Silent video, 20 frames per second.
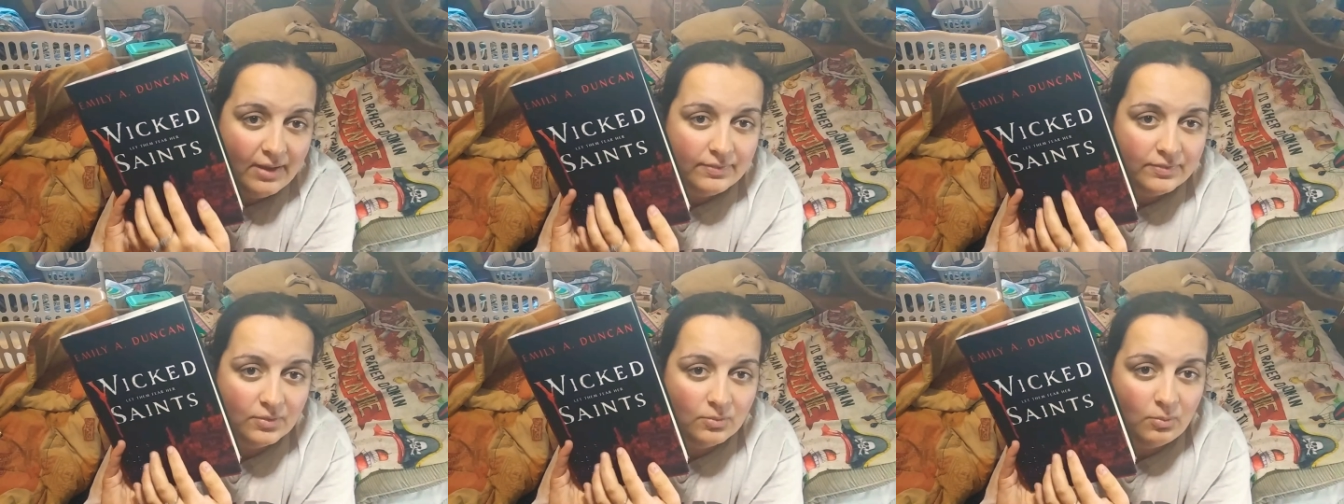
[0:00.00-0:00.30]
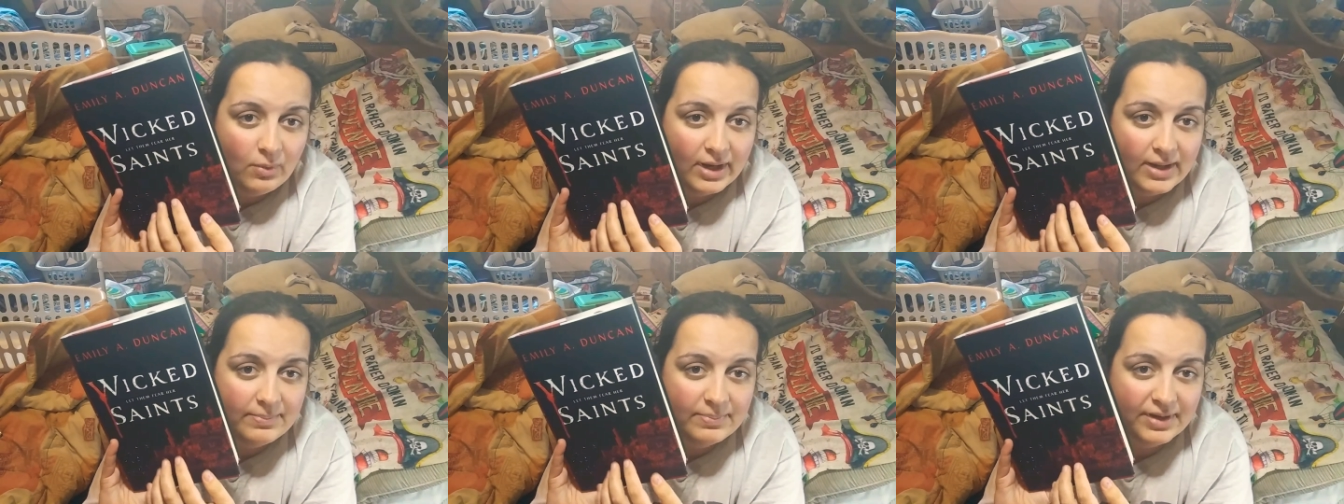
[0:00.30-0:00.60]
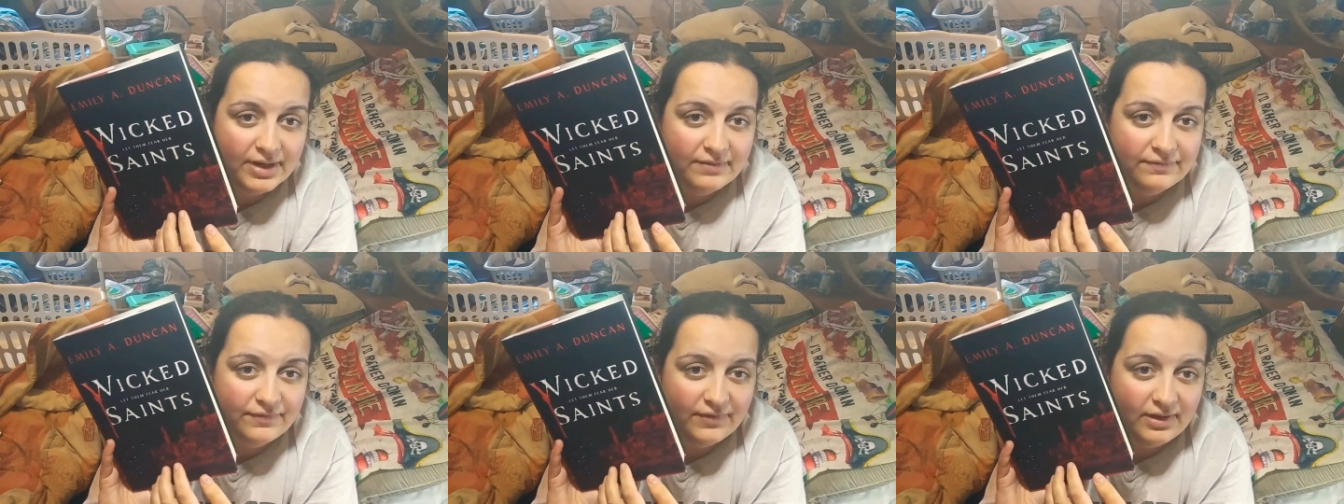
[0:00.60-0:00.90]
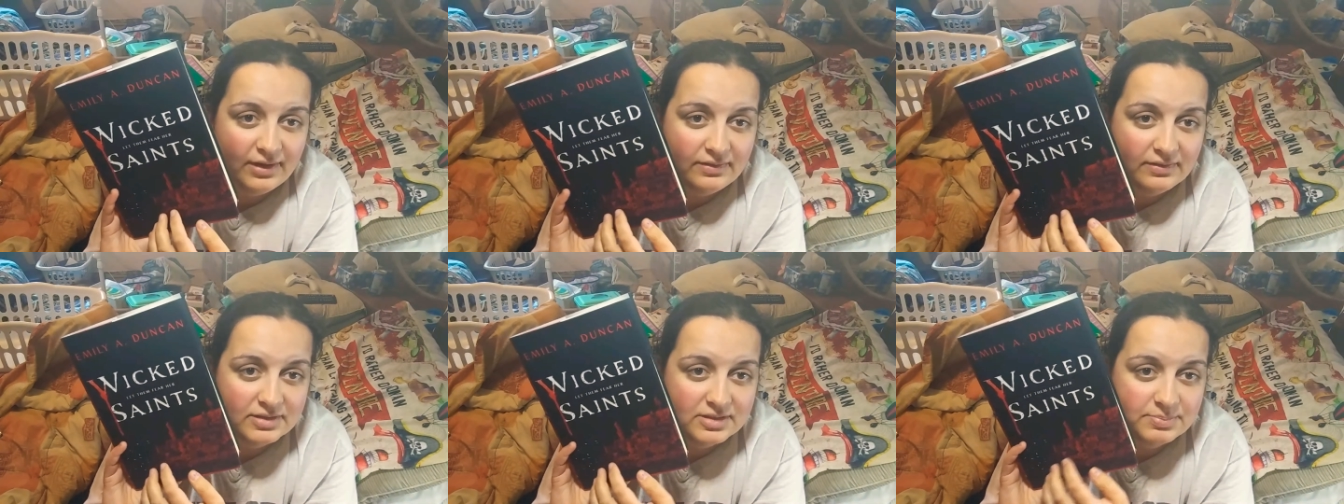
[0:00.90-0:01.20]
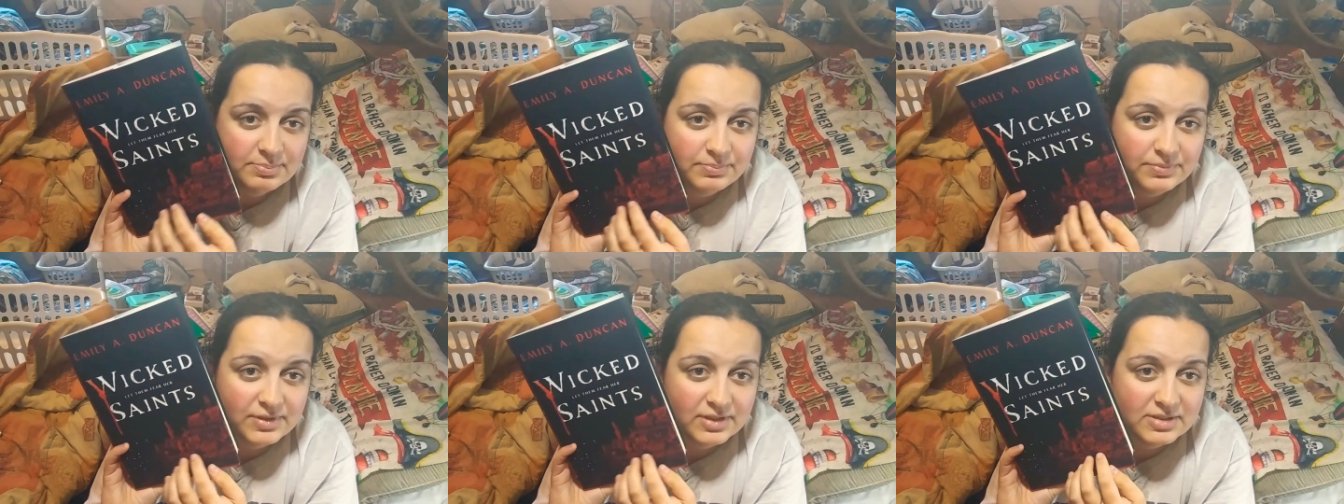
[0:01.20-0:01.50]
the white, but I find this,
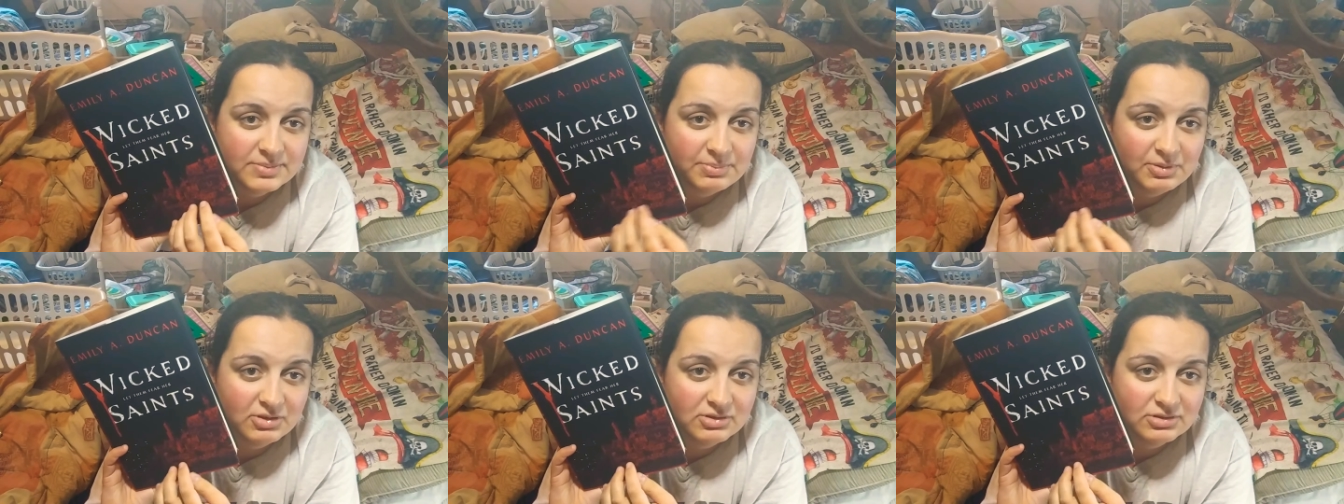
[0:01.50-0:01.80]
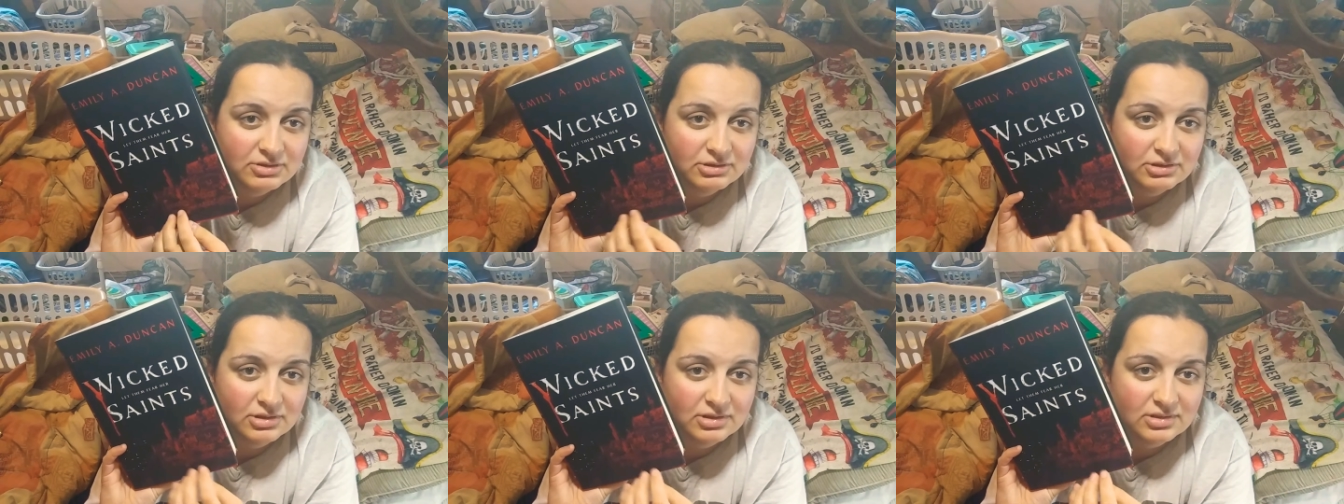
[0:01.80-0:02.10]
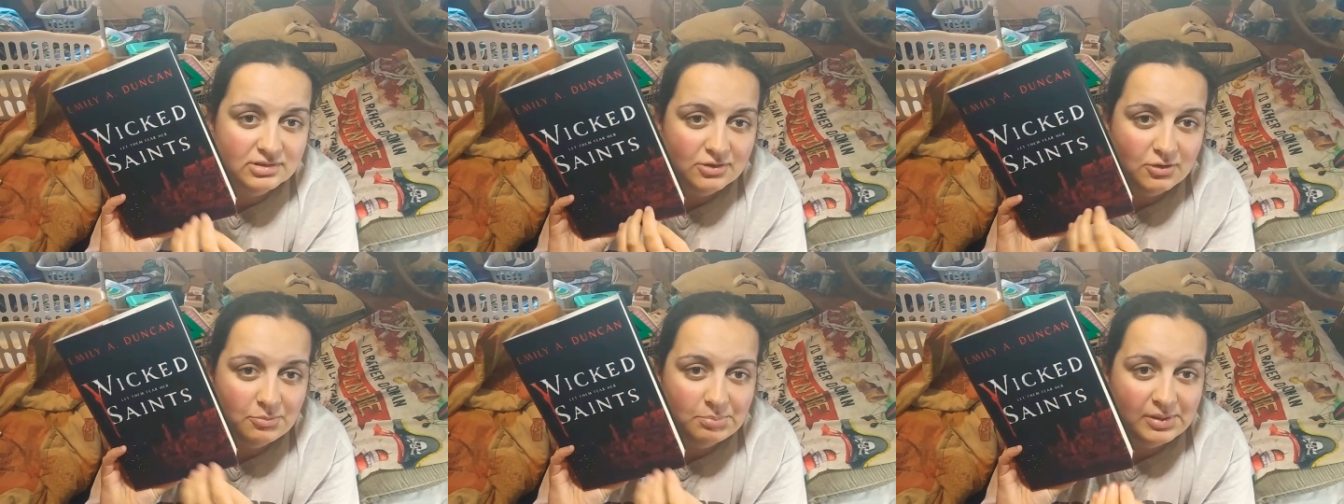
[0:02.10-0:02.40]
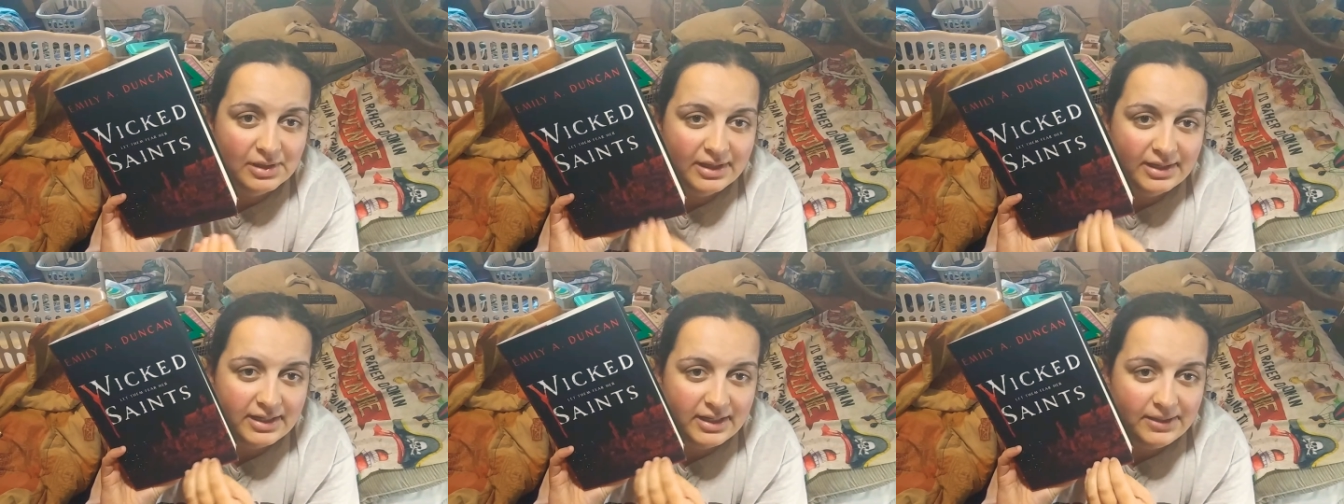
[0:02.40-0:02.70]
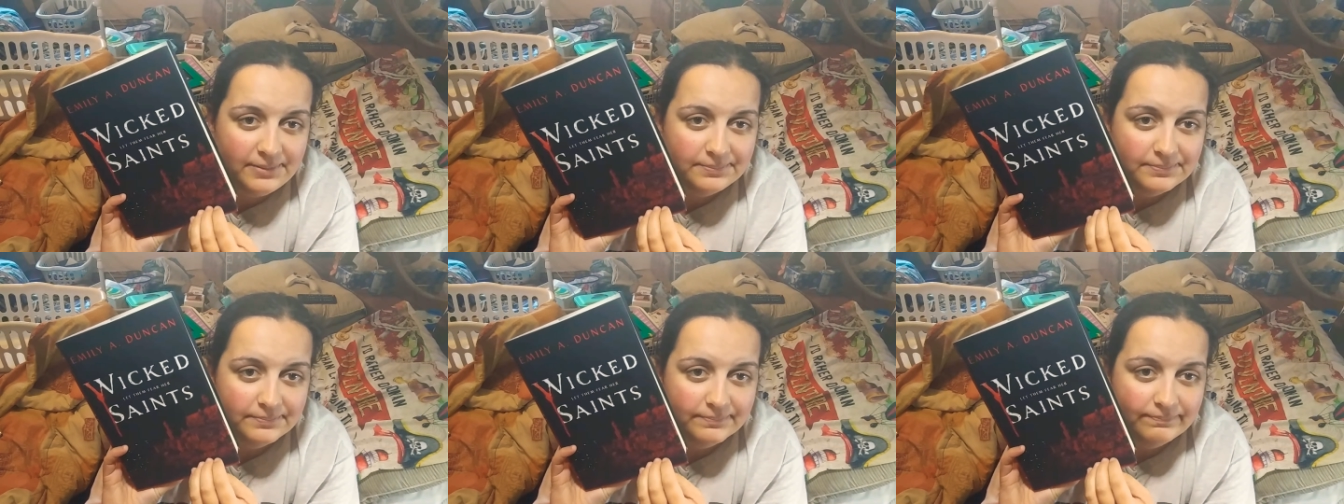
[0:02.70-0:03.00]
these books are just so bloody.